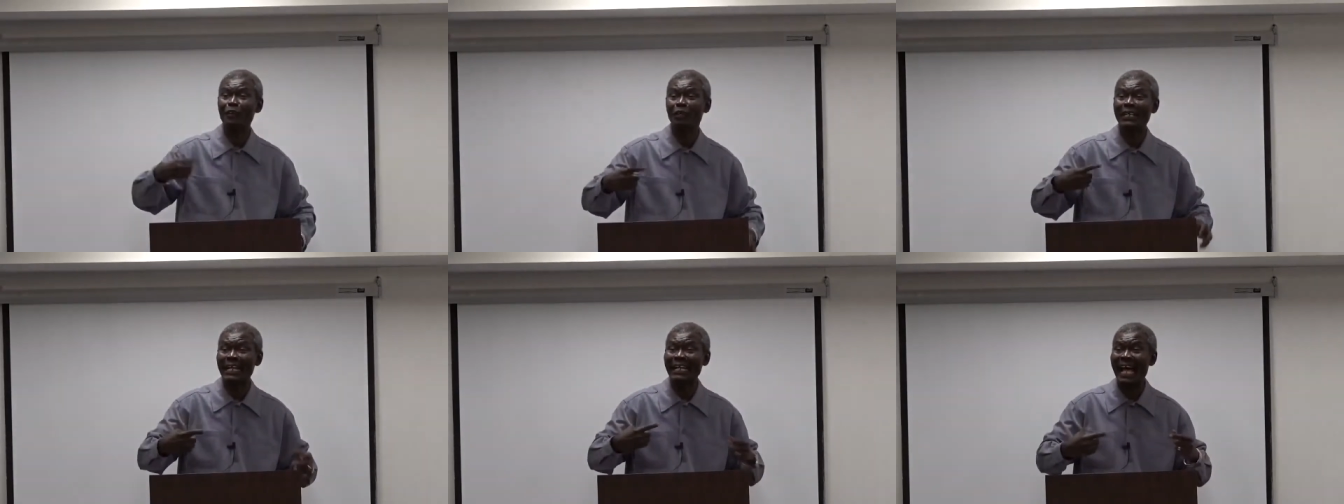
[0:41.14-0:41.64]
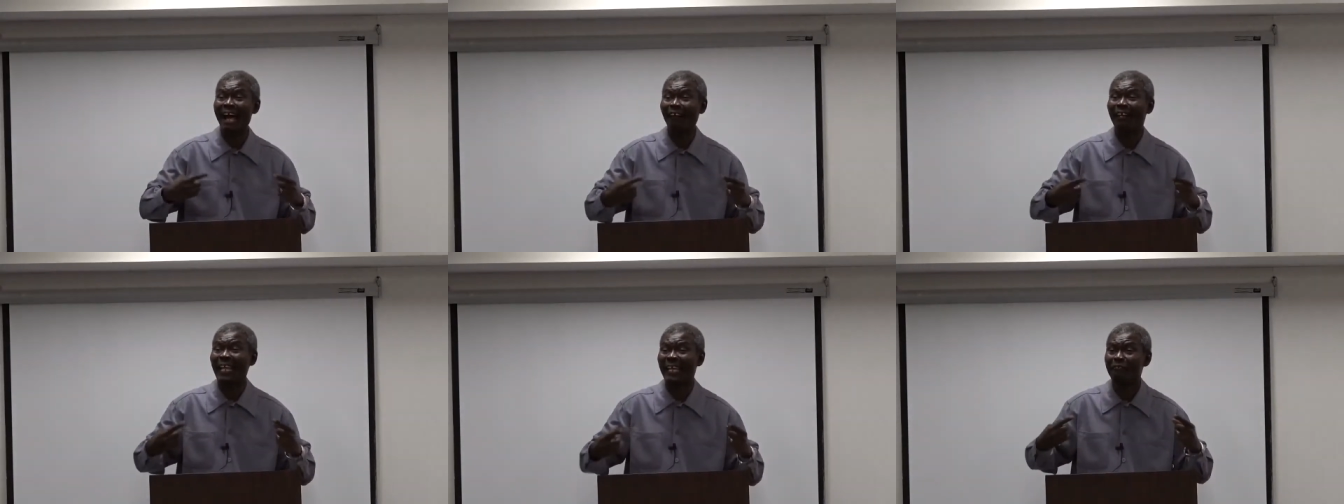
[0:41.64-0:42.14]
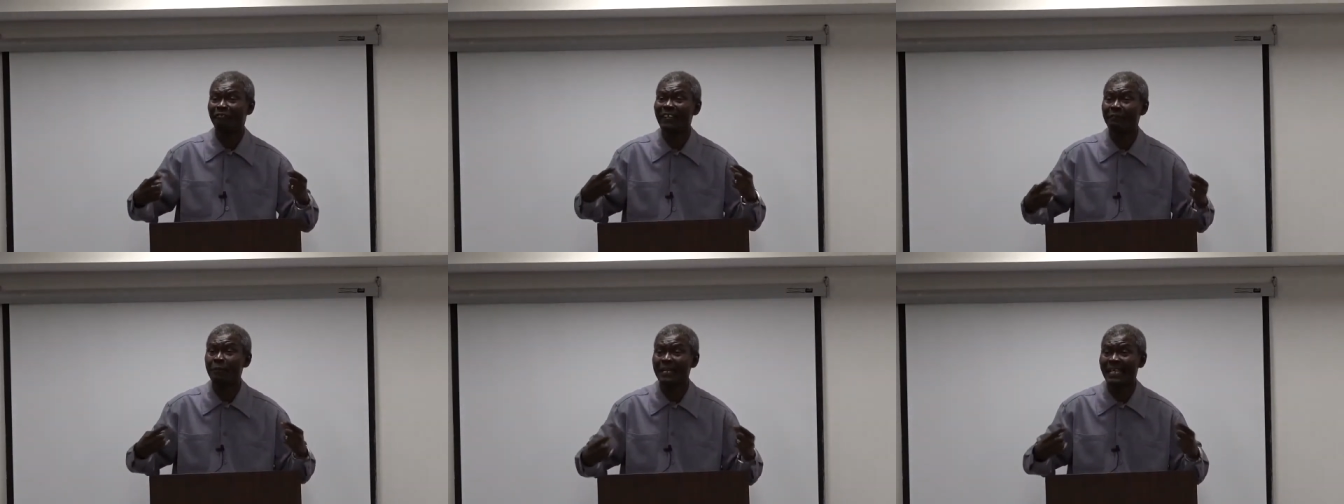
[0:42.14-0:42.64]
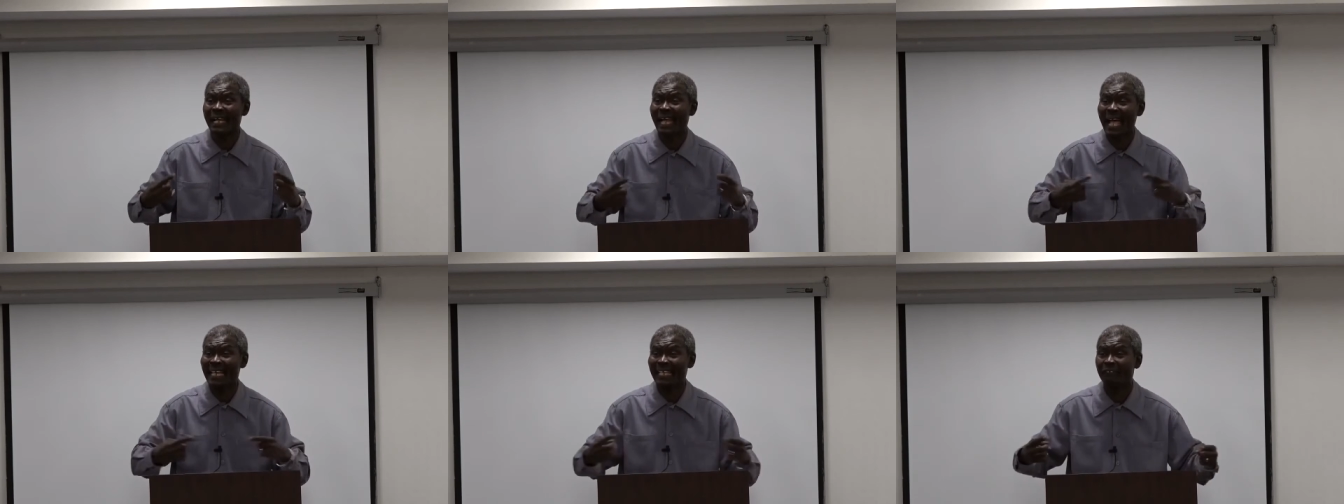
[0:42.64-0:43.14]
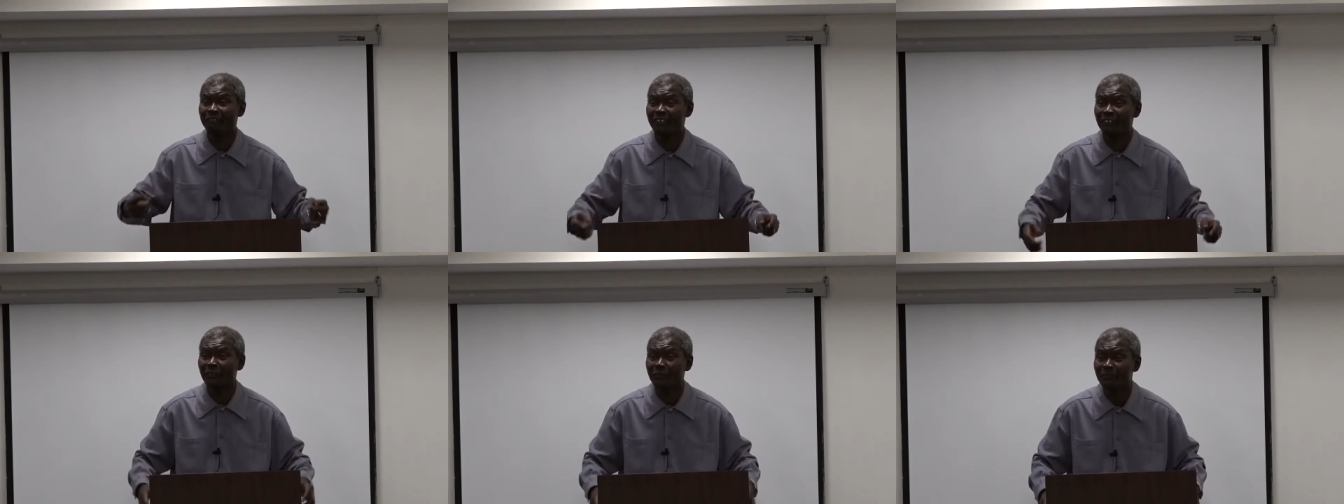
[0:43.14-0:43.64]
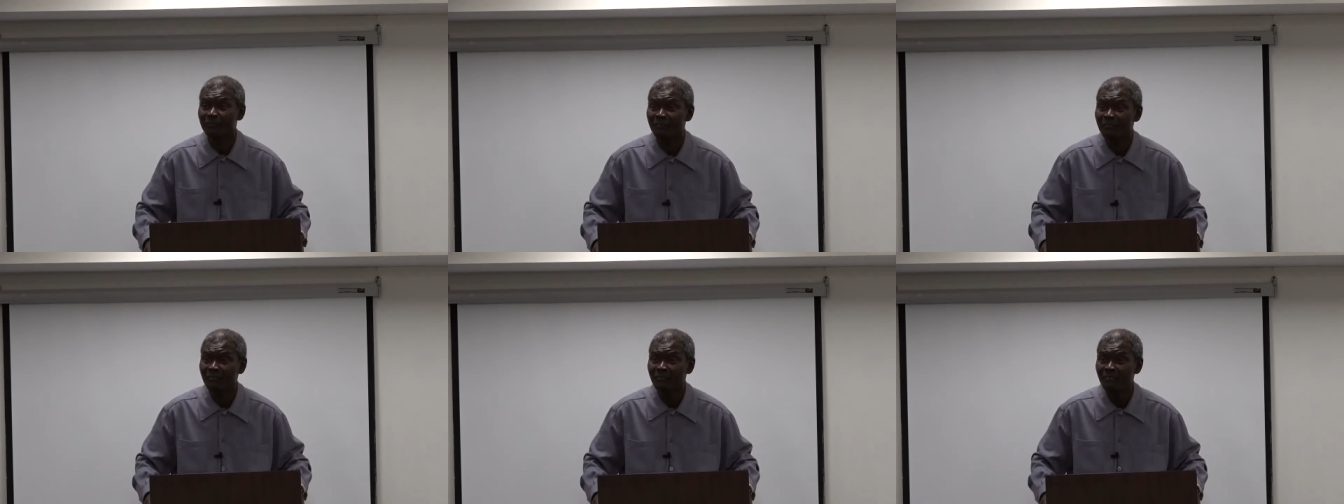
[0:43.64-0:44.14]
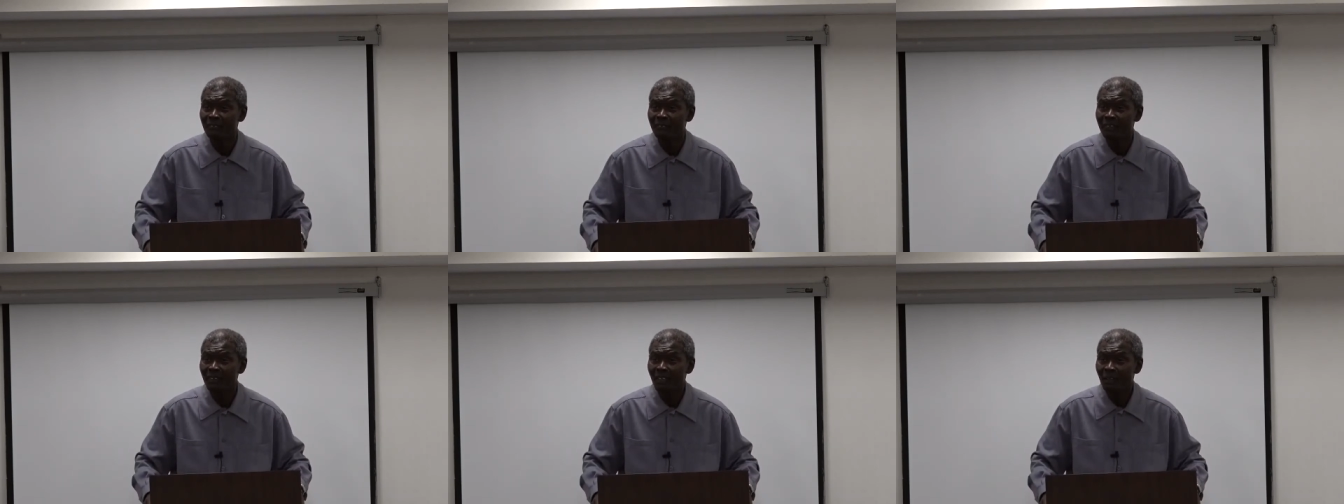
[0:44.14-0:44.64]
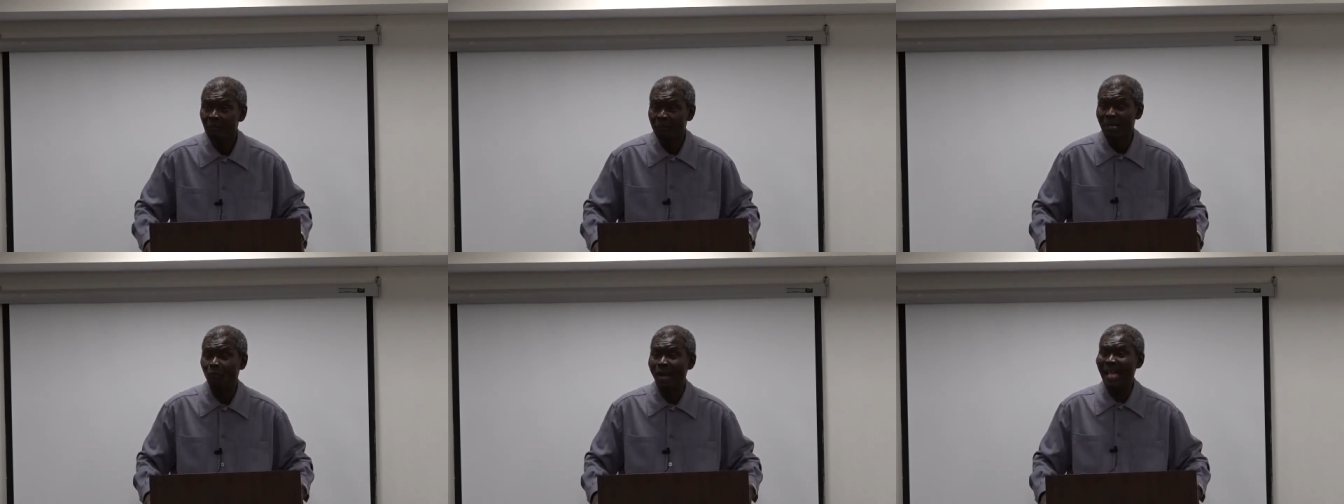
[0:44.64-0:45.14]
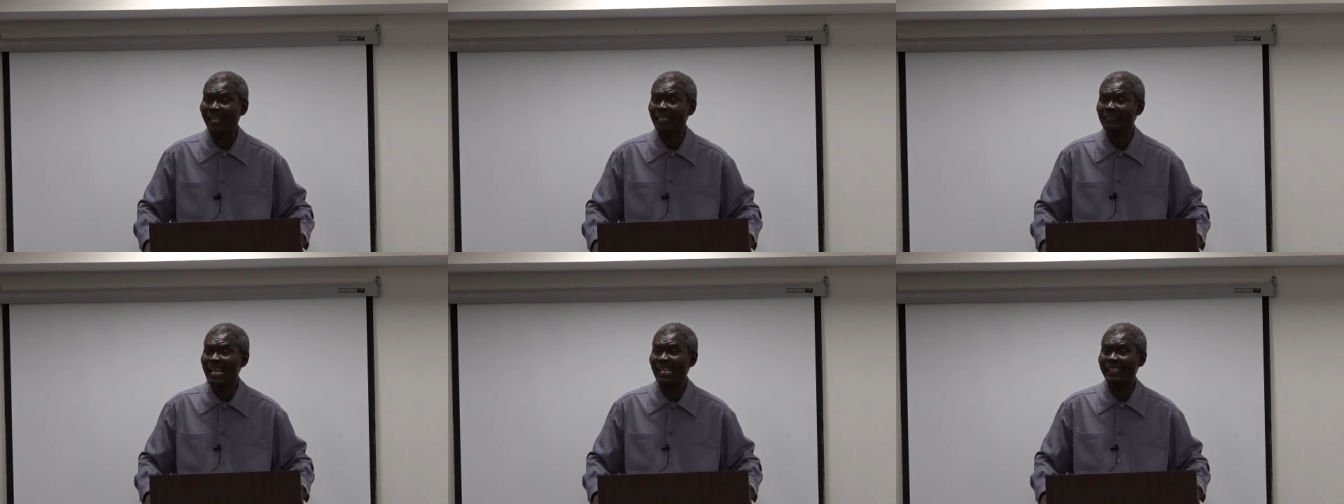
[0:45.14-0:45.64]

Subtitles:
you can now live in me and I live in you. But why didn't I